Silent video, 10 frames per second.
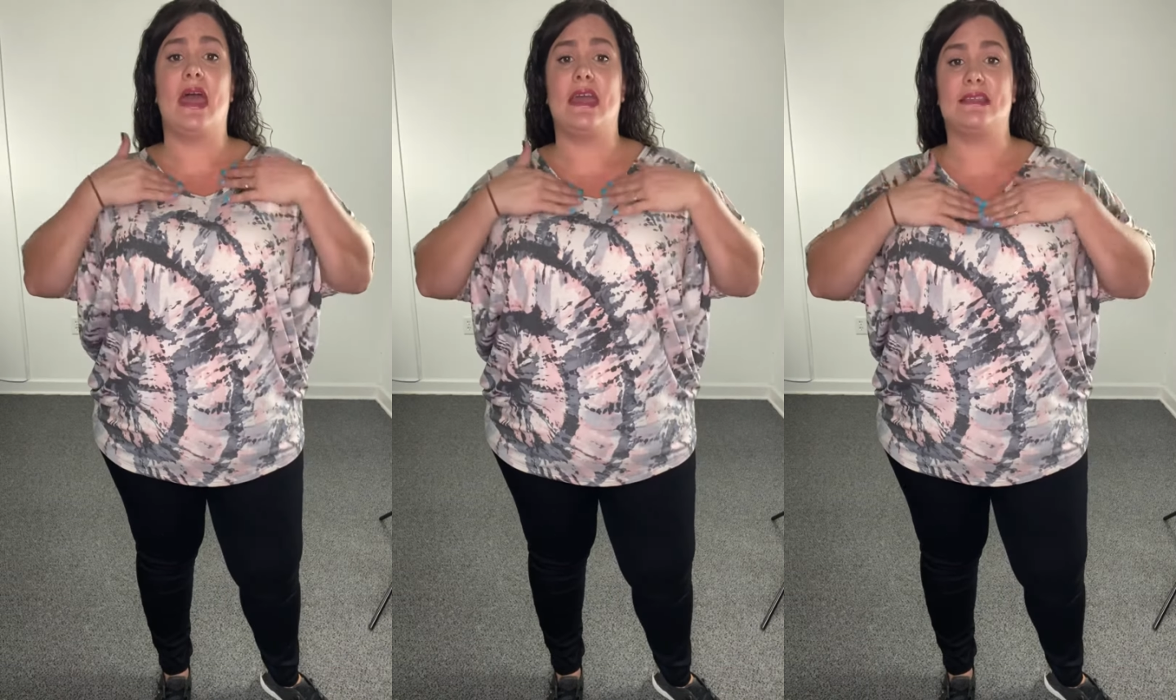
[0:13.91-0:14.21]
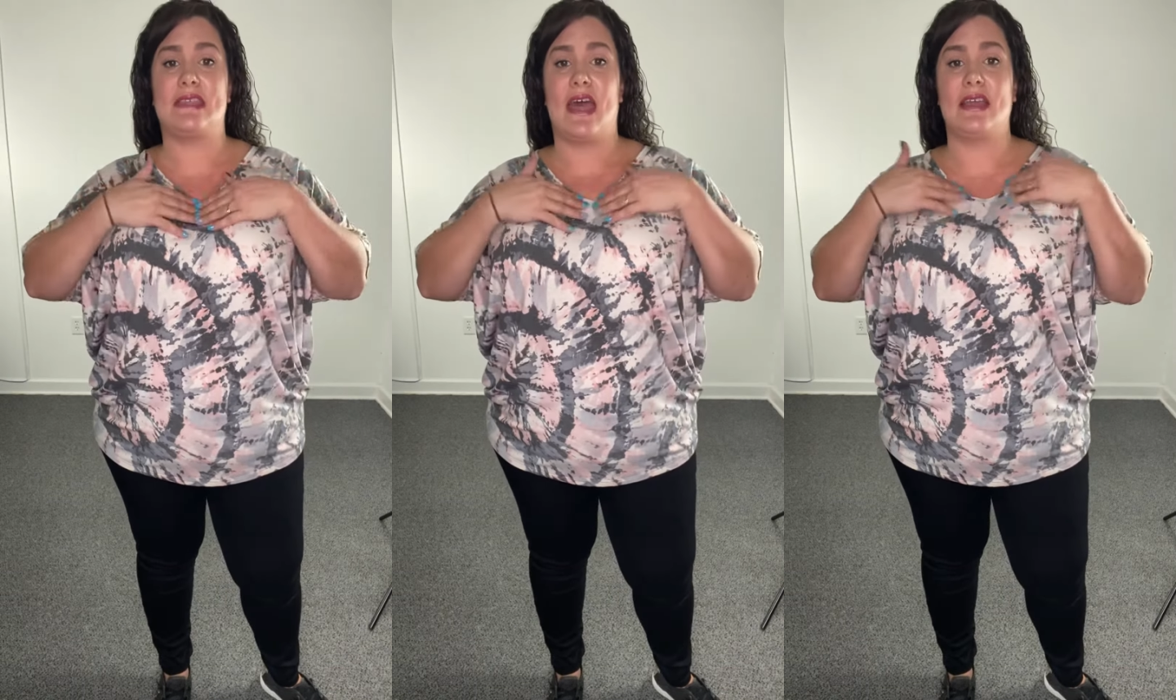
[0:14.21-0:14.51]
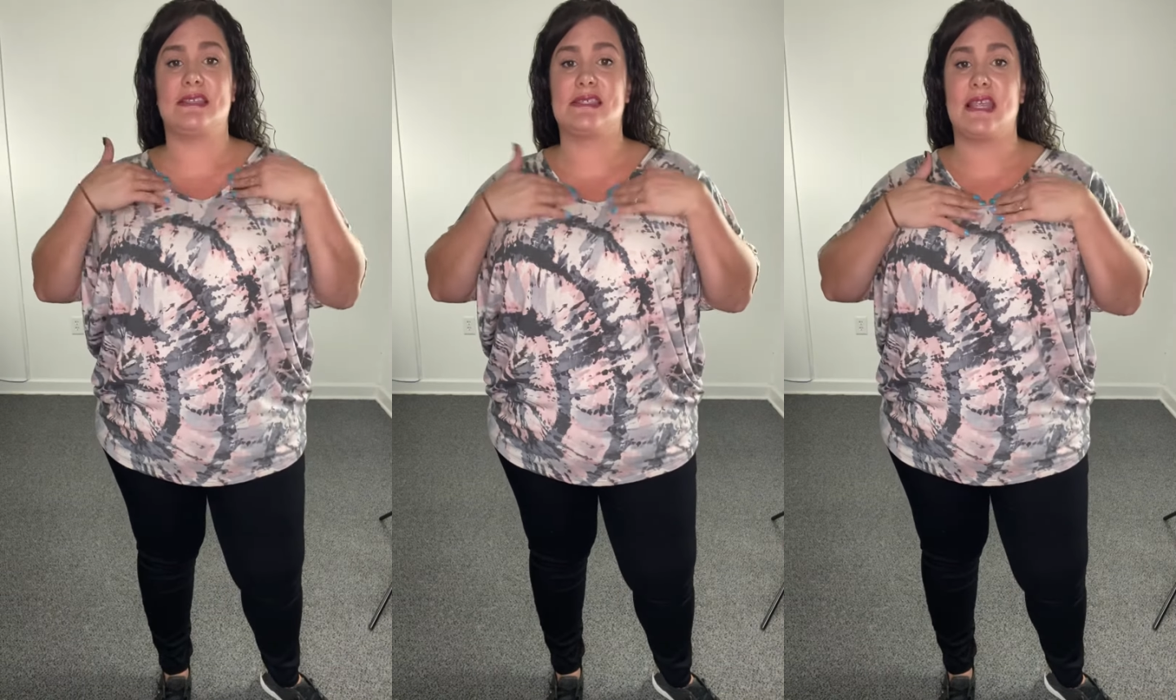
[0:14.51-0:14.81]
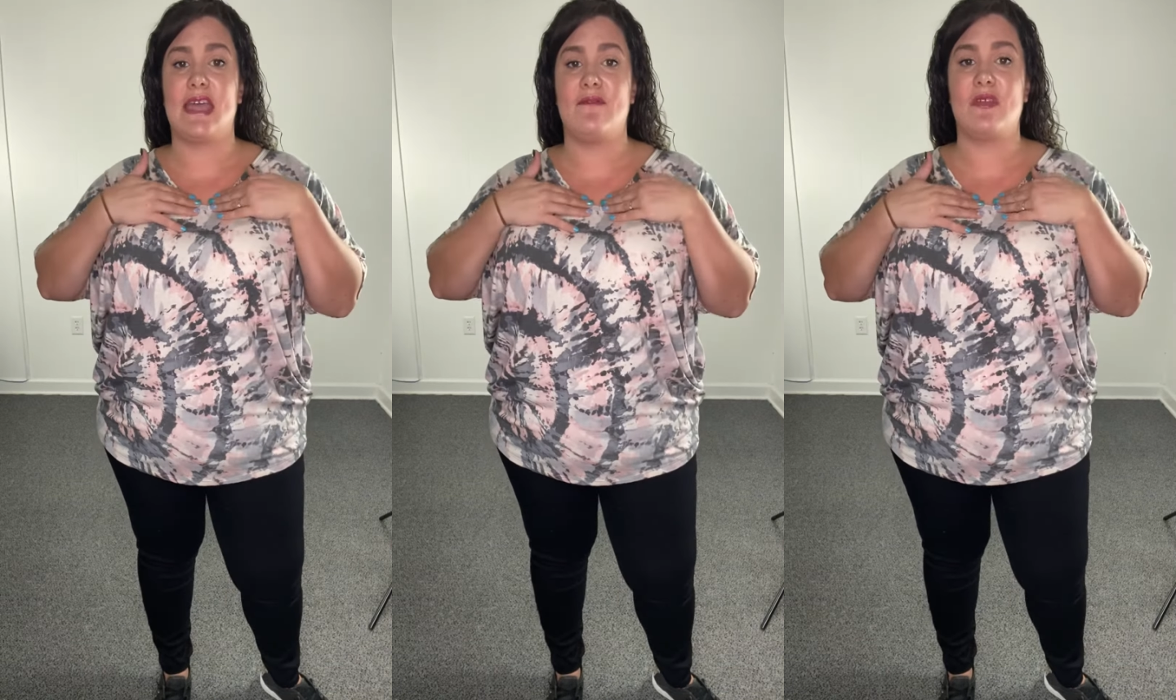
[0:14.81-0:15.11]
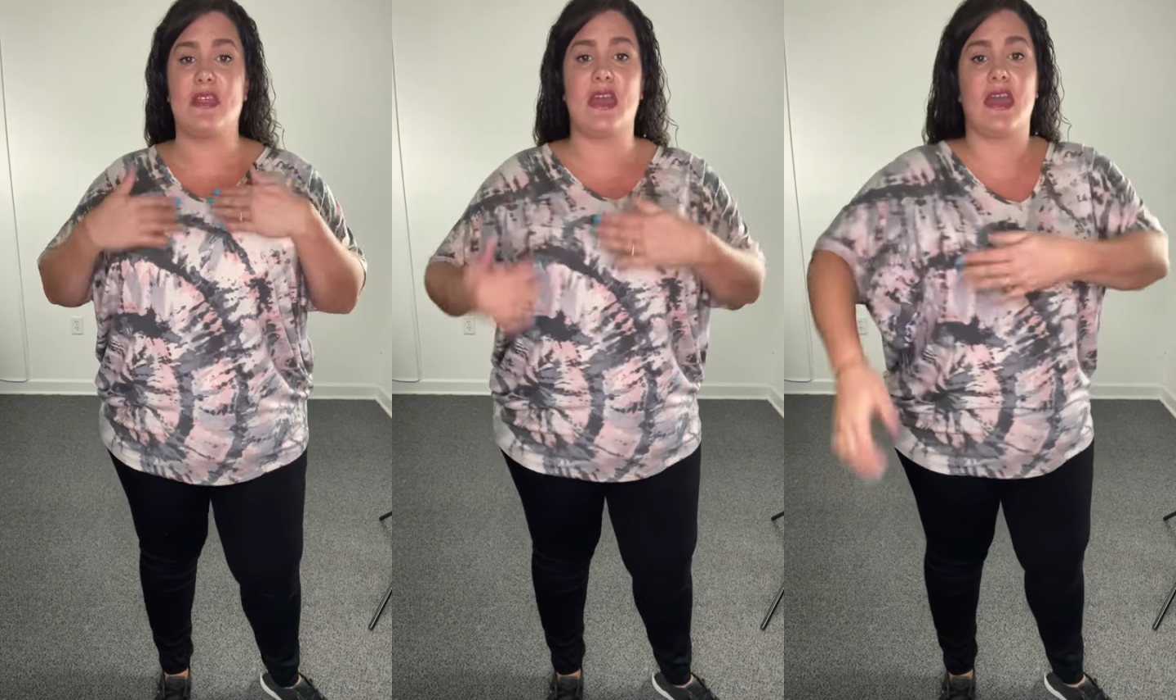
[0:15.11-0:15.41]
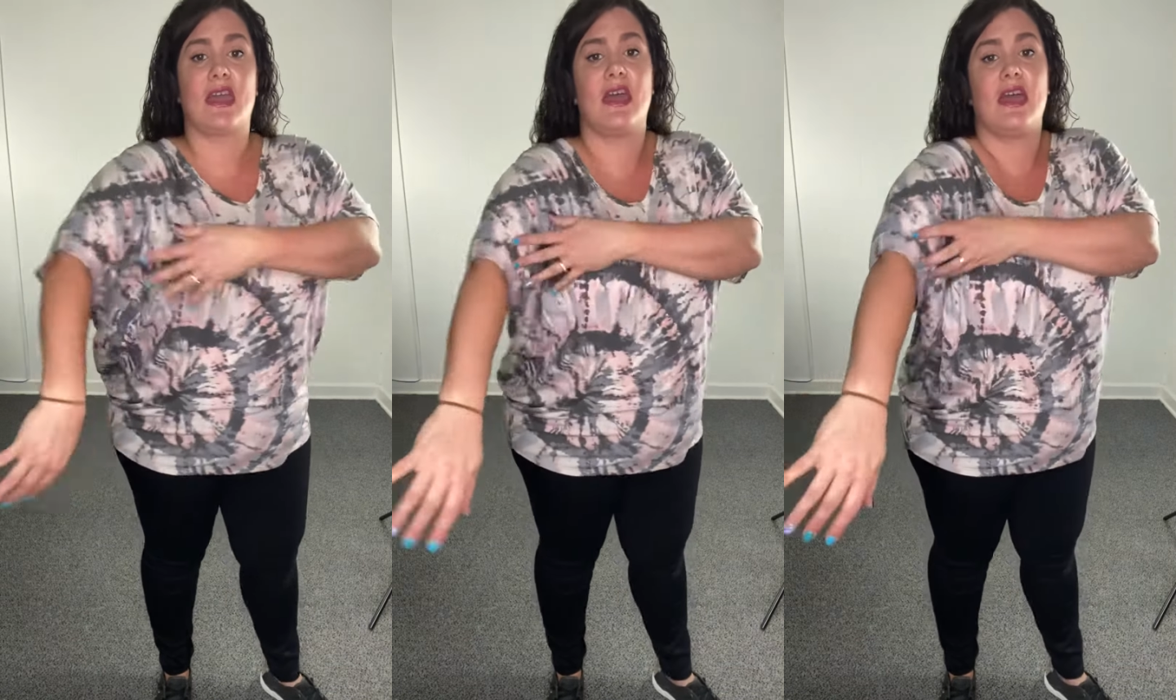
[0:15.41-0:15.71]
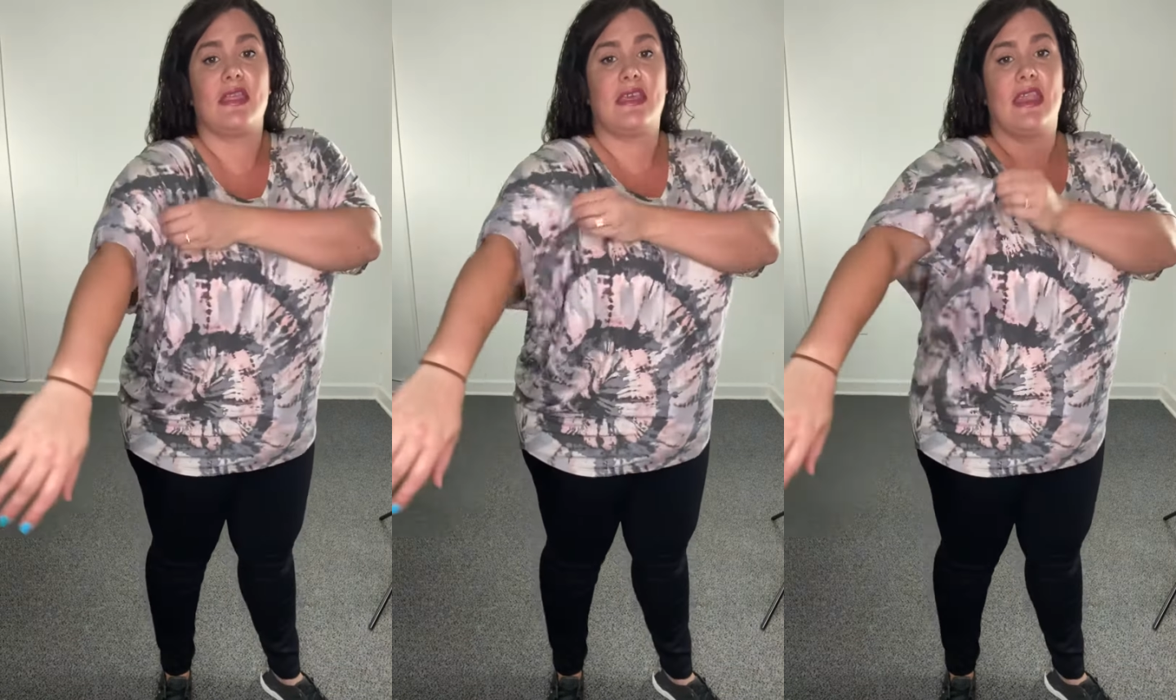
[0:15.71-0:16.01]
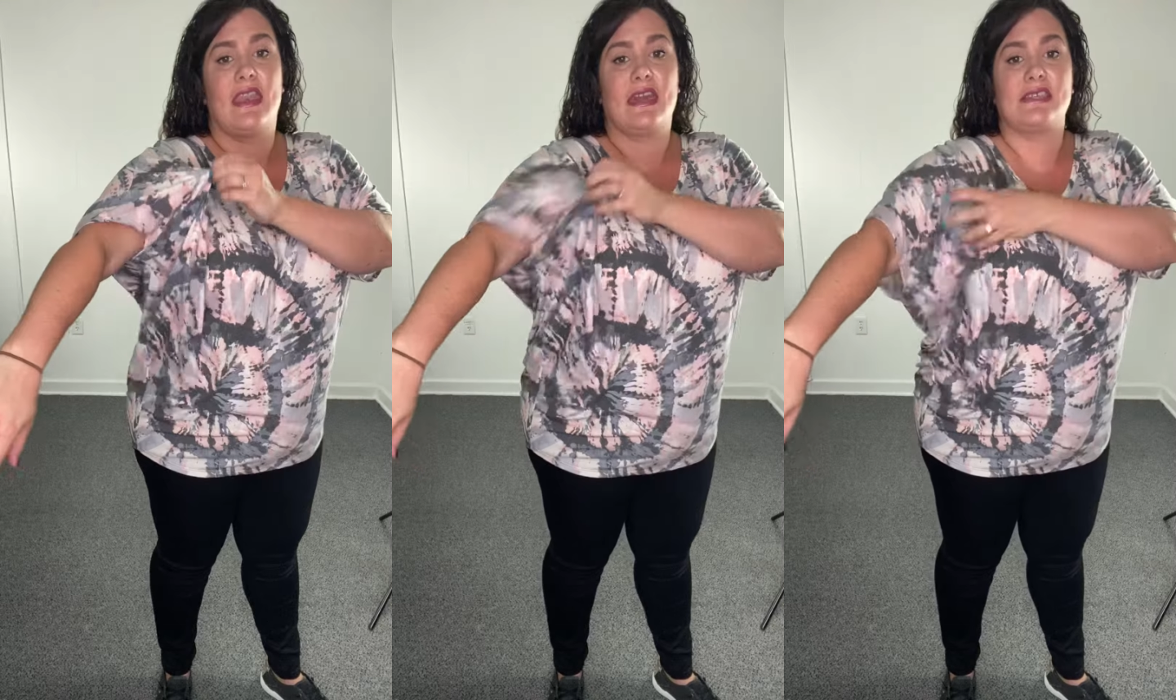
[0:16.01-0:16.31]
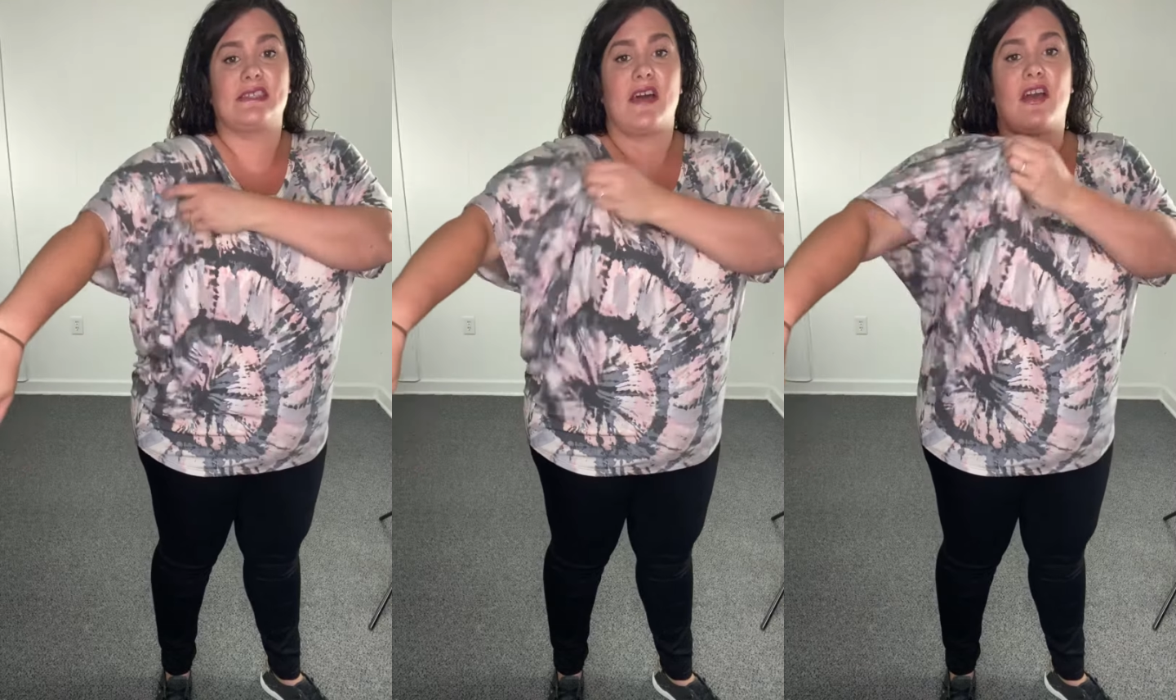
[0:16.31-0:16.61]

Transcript: It's that slight v-neck, that nice